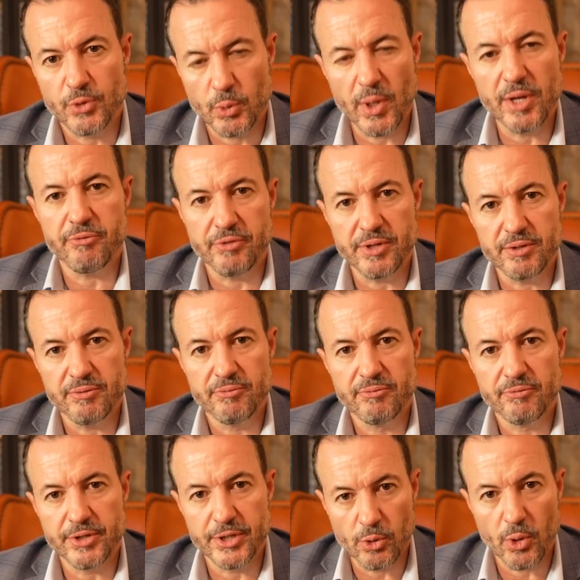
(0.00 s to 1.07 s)
the right fit
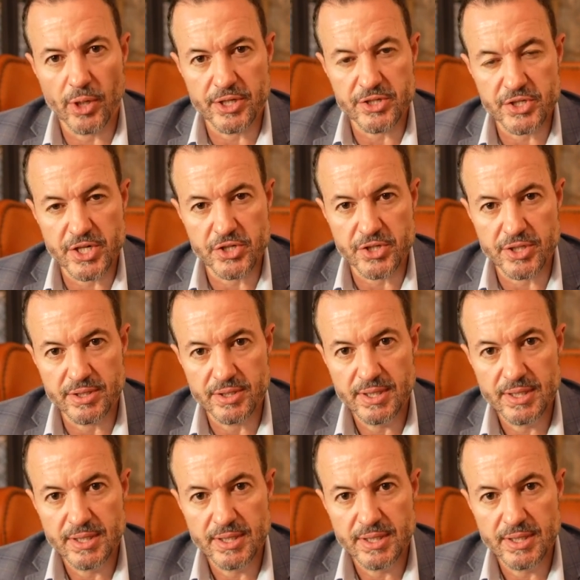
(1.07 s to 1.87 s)
for your organization?